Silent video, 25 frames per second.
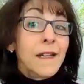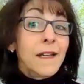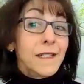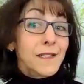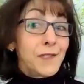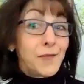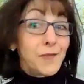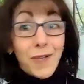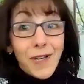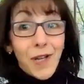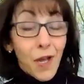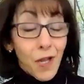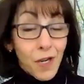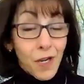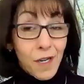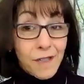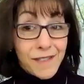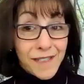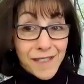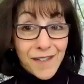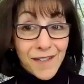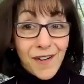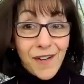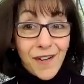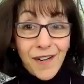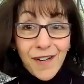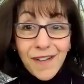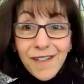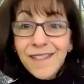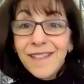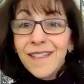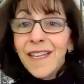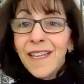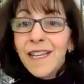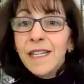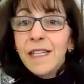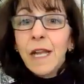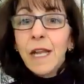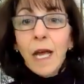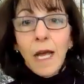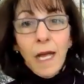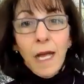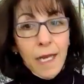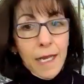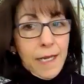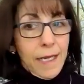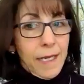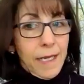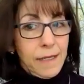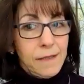is we got on the call and
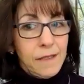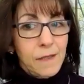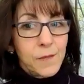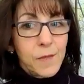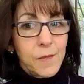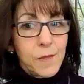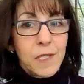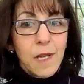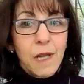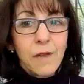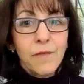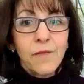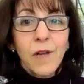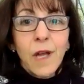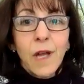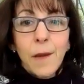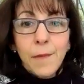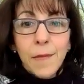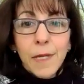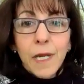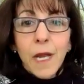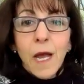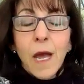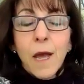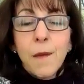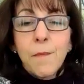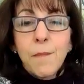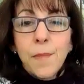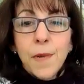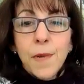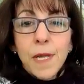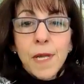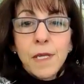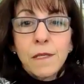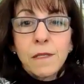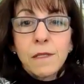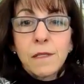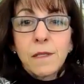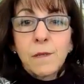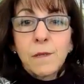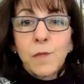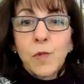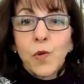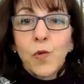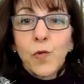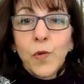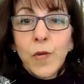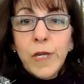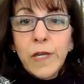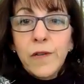I had some stuff coming up and some
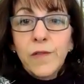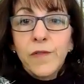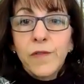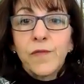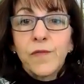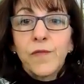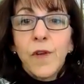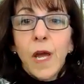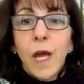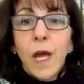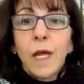grief